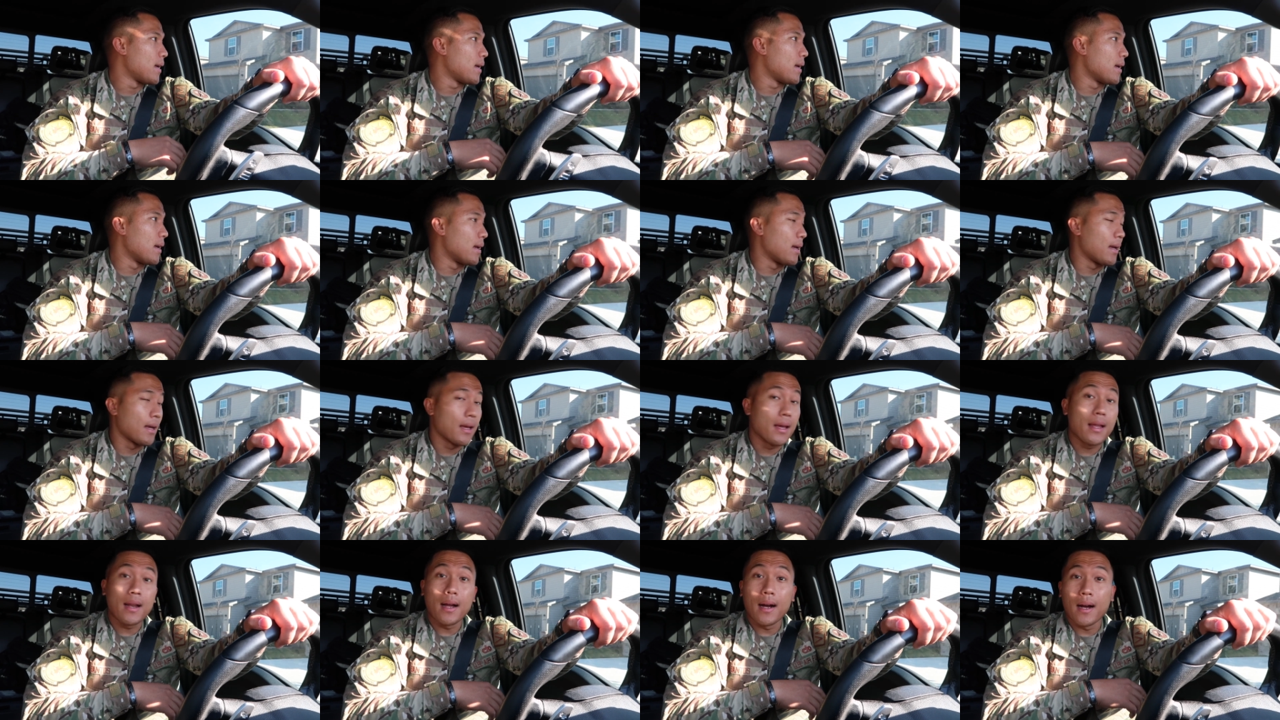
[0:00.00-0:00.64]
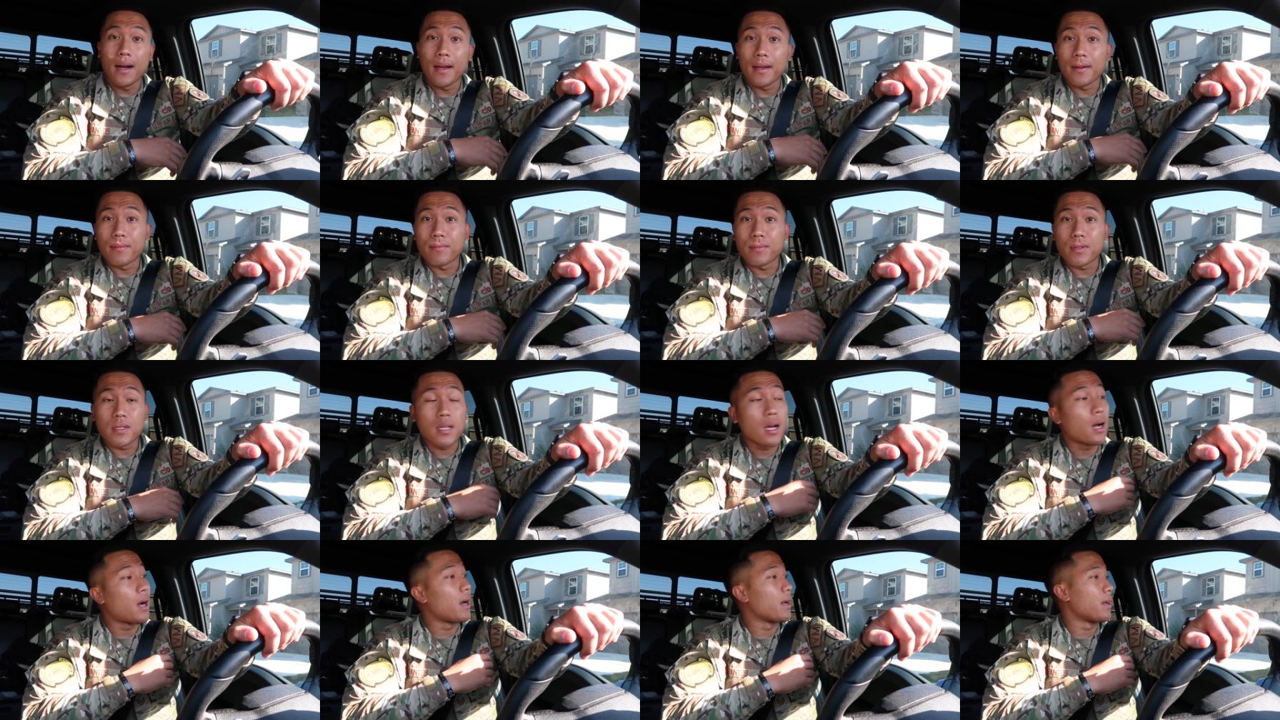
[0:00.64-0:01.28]
and I am
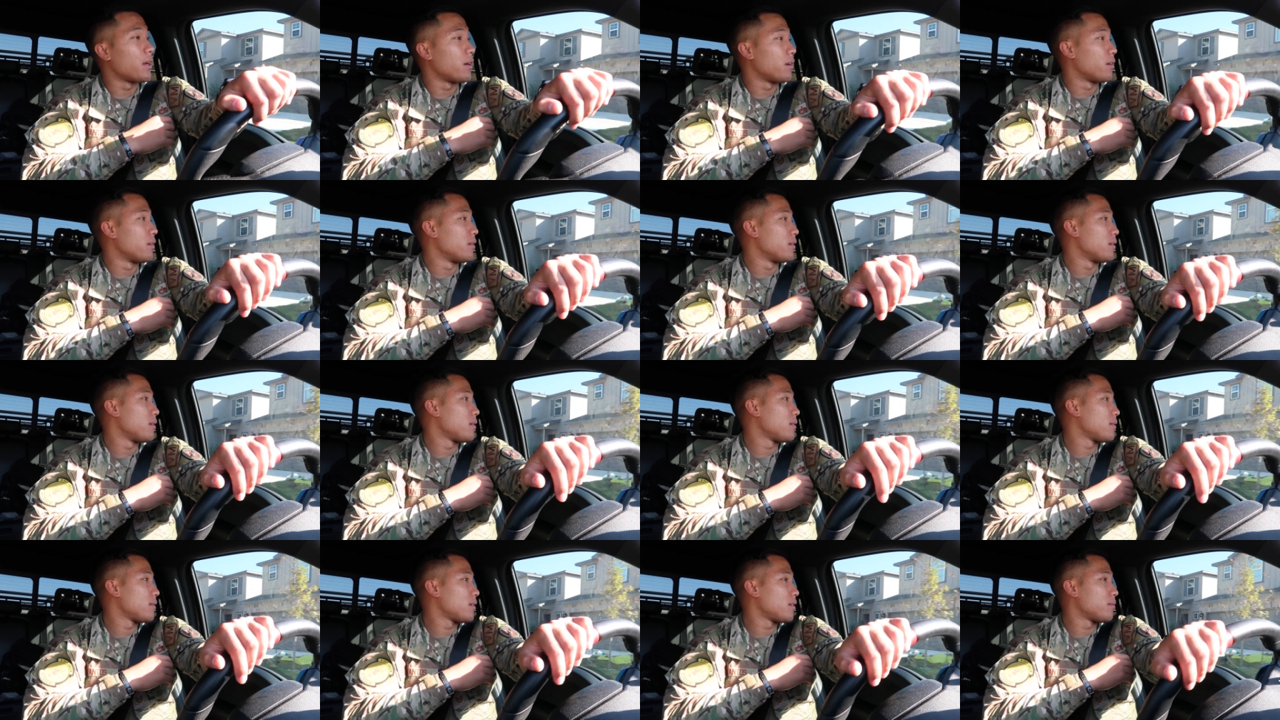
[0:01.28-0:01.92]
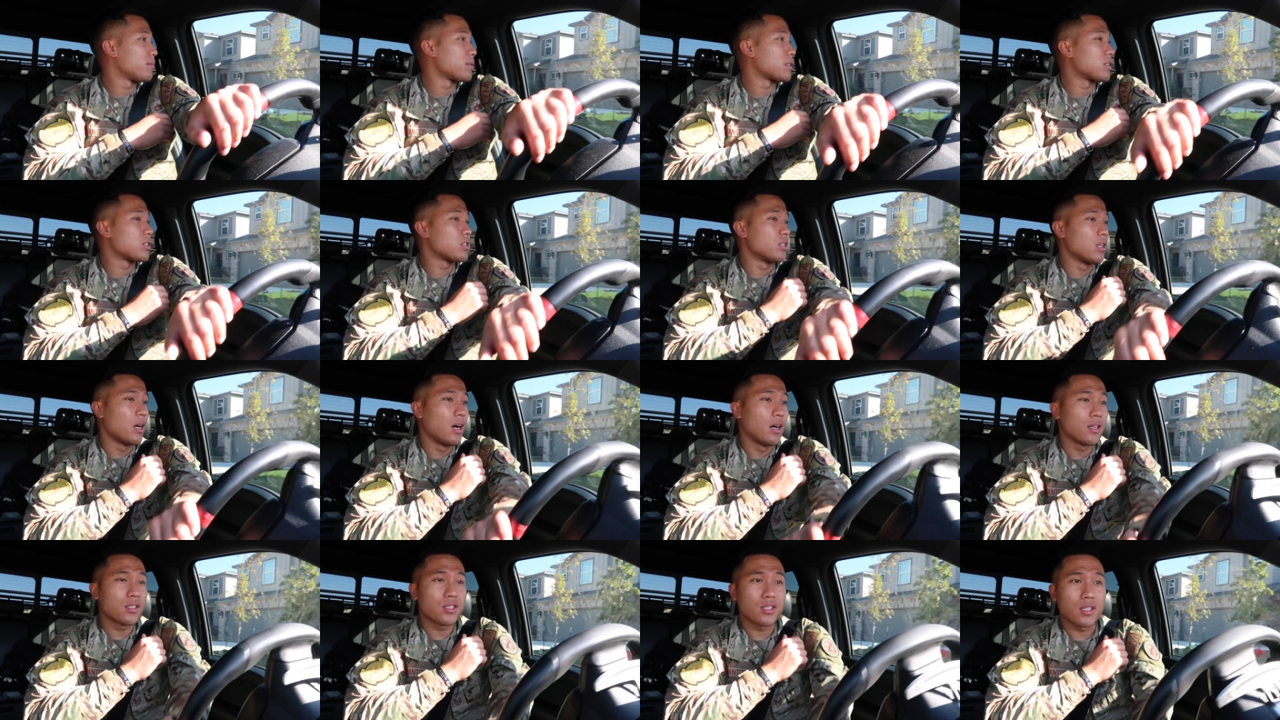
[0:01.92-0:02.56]
tired, I'm
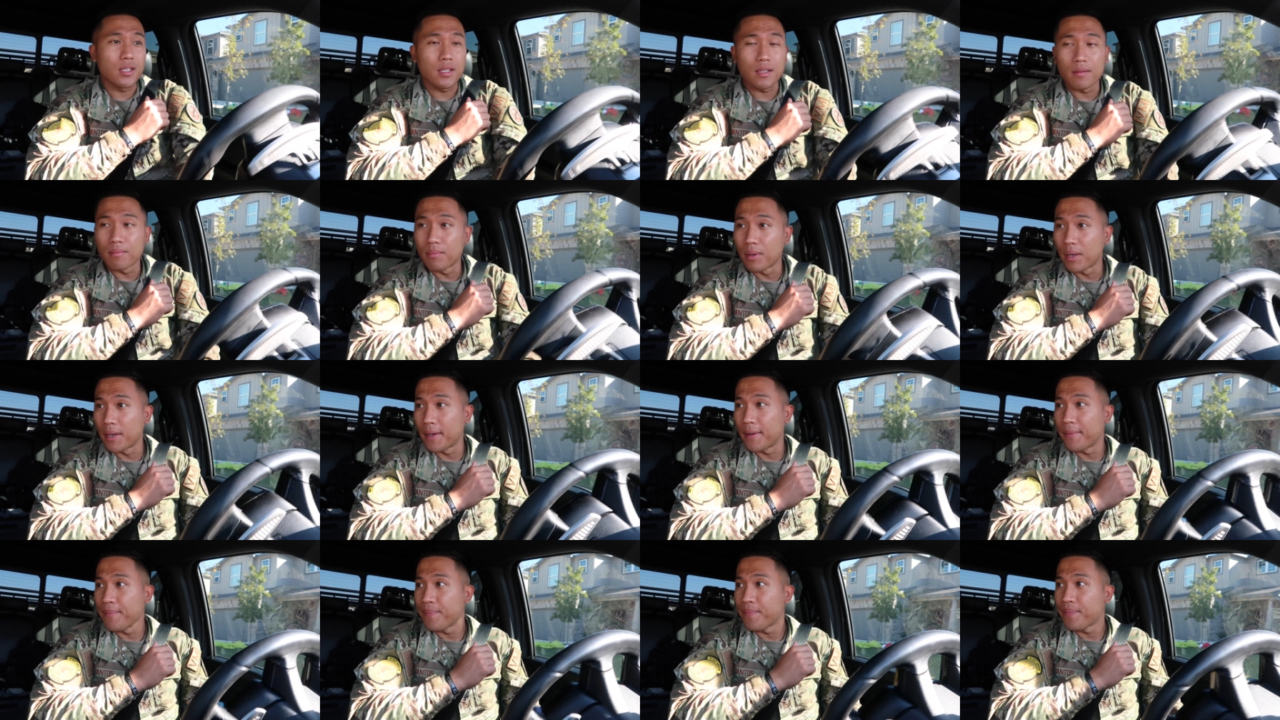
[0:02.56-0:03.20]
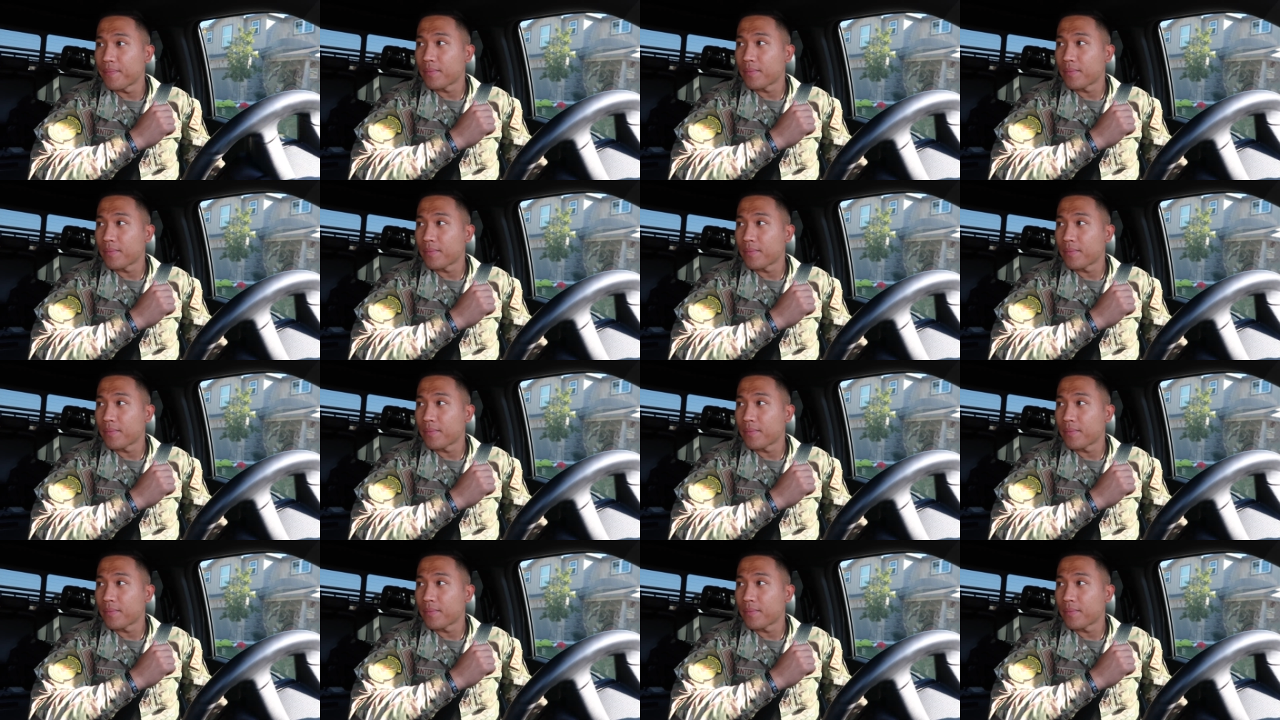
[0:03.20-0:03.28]
exhausted, but